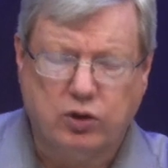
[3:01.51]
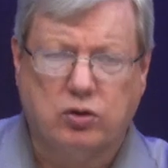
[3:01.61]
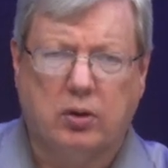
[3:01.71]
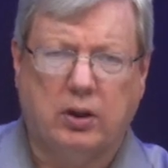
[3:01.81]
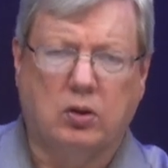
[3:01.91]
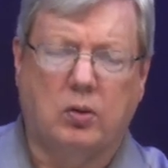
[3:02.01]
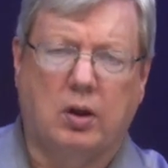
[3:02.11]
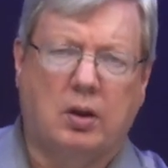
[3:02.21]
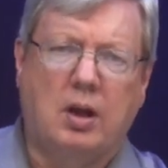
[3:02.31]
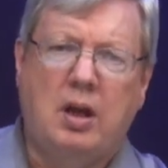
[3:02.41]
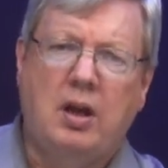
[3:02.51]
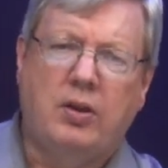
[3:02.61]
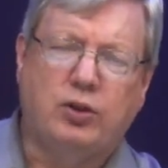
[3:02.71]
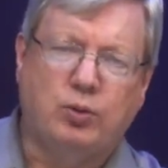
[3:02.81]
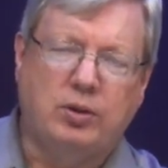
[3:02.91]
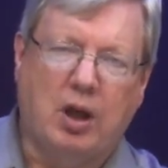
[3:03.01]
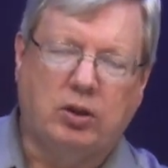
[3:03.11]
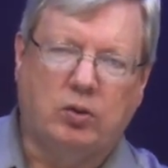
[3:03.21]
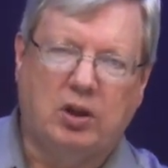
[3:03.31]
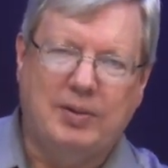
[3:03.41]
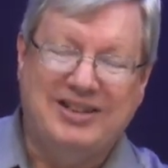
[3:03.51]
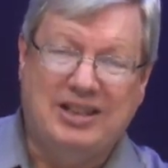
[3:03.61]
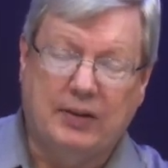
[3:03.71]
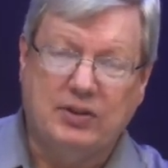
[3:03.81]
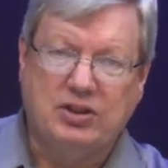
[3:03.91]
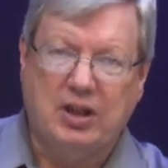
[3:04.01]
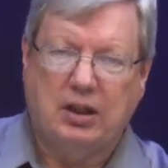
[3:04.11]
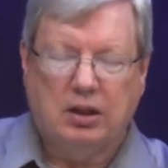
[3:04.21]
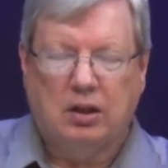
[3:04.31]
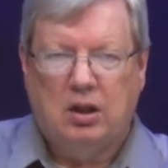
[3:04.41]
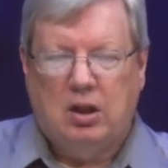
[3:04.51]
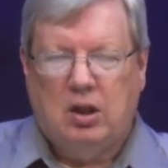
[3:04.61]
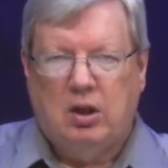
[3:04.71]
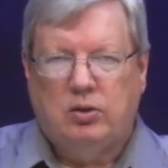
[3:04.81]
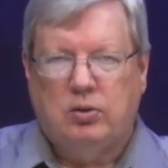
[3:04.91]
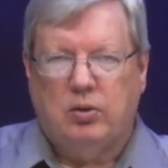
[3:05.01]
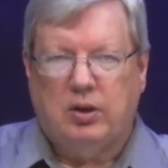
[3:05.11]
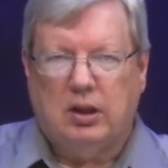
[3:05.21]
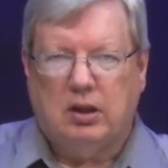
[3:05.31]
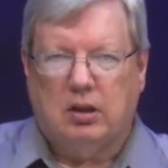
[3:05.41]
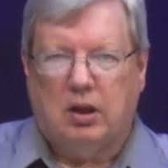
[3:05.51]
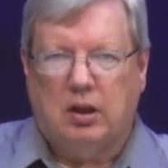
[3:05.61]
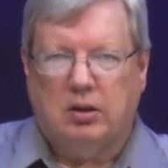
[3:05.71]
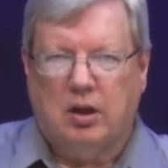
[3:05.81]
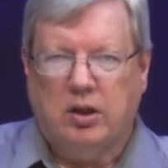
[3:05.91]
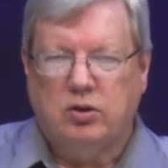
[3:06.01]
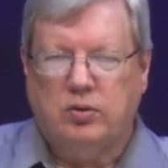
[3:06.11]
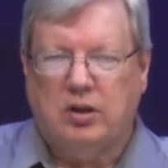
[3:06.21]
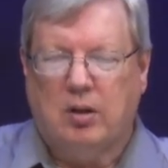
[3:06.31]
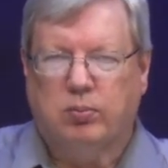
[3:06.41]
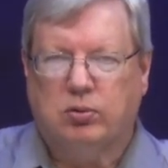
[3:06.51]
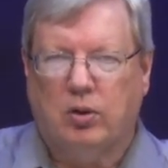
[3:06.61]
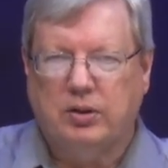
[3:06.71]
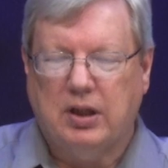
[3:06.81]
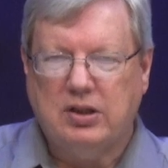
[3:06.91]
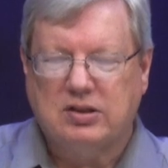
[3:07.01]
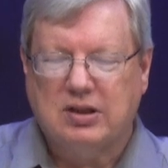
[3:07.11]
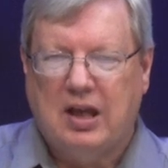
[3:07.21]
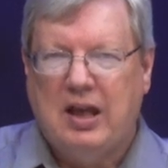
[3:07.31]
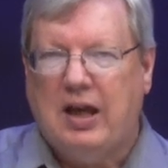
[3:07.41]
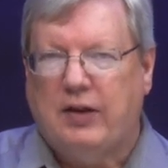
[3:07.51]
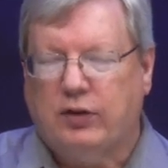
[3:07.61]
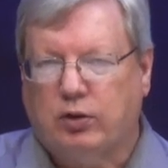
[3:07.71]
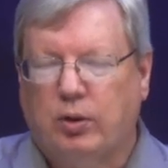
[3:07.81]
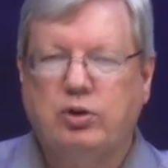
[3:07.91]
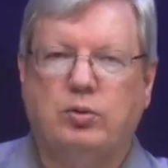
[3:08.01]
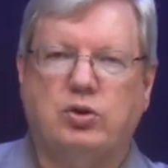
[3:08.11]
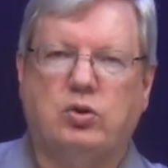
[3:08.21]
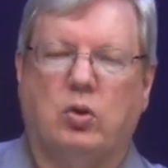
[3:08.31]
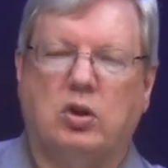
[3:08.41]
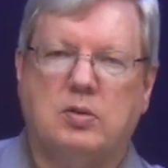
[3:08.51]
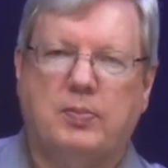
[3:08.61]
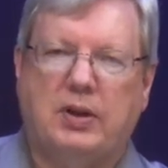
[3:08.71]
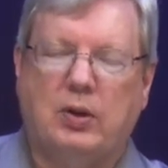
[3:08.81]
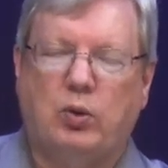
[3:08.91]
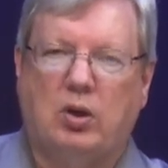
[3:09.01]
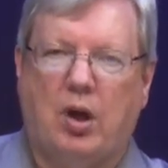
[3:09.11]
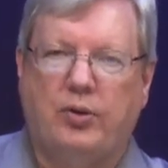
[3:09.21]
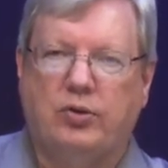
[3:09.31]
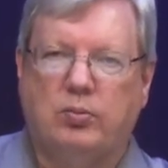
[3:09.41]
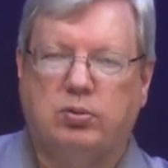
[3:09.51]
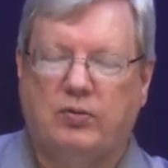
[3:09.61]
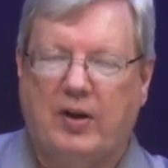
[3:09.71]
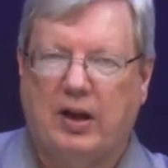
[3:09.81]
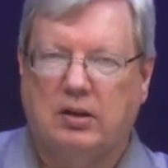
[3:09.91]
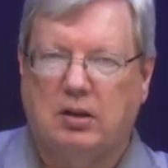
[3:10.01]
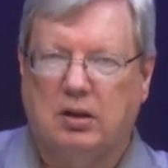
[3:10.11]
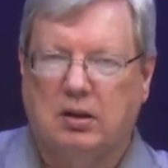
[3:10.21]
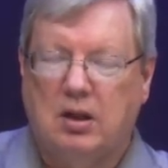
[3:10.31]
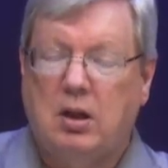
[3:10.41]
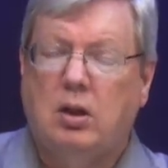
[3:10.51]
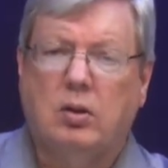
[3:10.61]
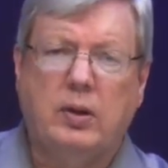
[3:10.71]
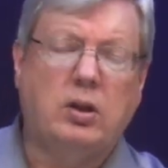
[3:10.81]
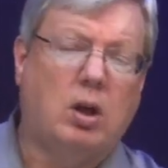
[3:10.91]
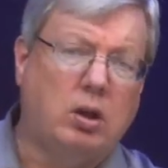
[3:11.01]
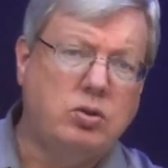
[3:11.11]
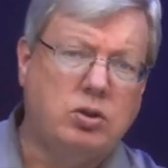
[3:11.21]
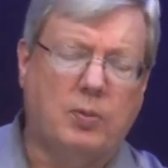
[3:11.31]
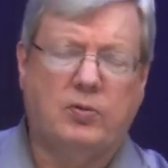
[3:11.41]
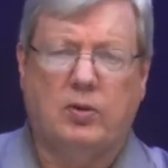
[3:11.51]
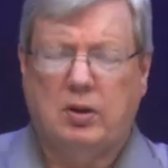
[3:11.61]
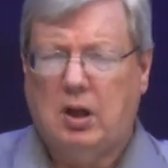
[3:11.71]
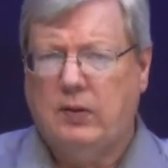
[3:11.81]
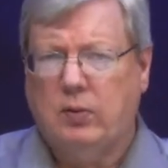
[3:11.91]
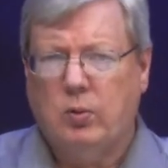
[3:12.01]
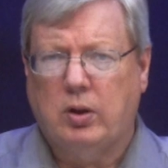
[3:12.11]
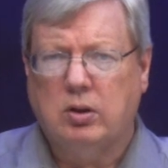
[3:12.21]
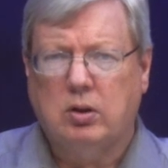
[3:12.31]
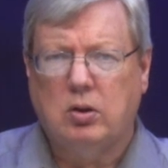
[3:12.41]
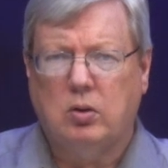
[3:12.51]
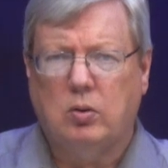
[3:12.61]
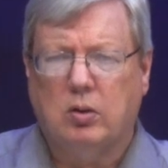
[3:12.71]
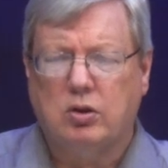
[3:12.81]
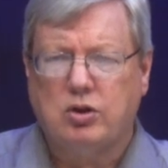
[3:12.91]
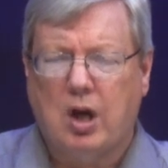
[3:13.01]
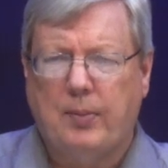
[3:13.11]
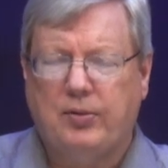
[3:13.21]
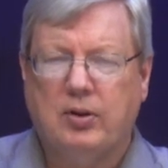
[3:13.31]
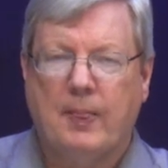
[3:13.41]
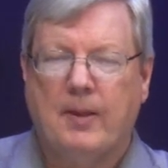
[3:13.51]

strike go on. This would not only be devastating to the non-union employees at the grocery stores, but it would also provide a great hardship for everyone who shops